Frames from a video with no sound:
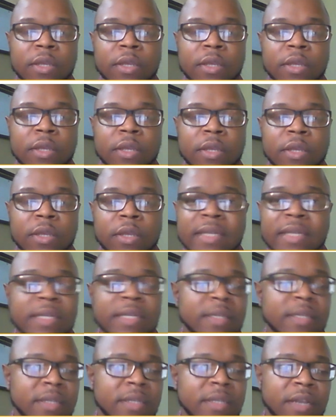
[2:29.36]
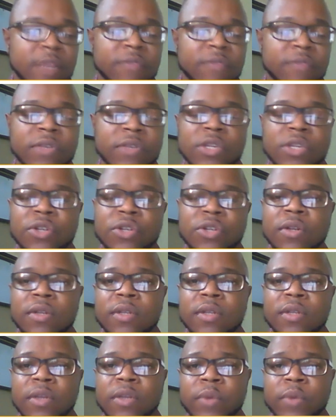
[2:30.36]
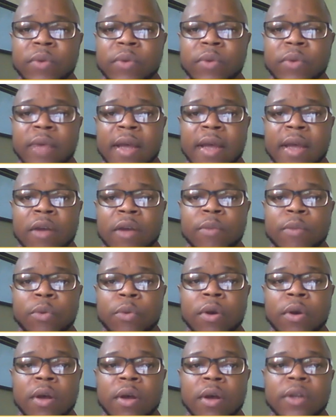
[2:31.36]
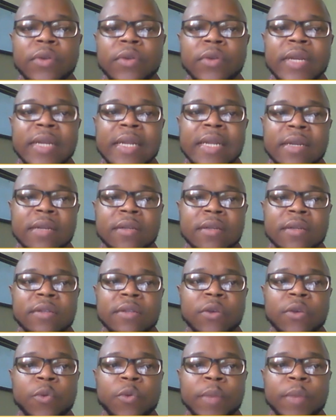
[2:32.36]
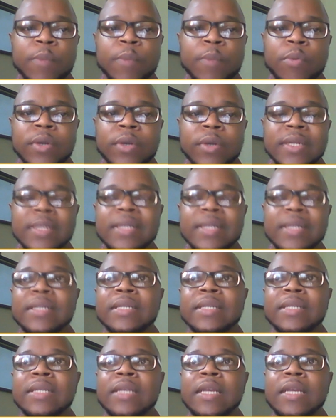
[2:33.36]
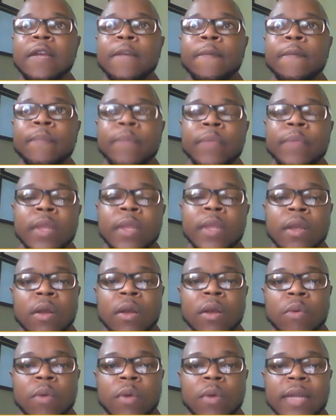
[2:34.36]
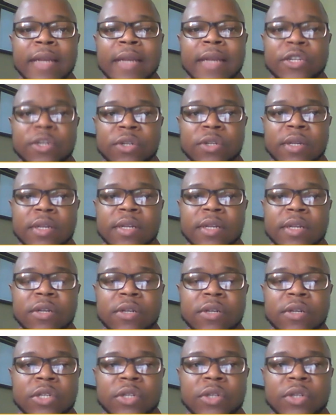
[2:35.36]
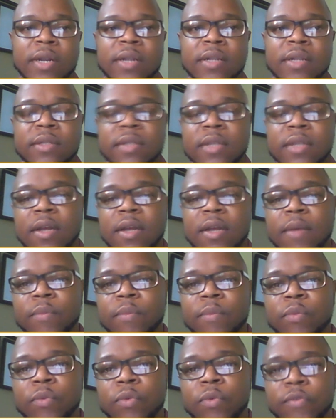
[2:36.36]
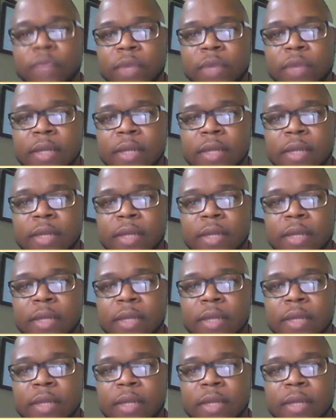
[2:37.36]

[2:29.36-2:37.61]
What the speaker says: we're scientists and physicians and we rely on more concrete data, so it would be important to see what additional clinical trials reveal.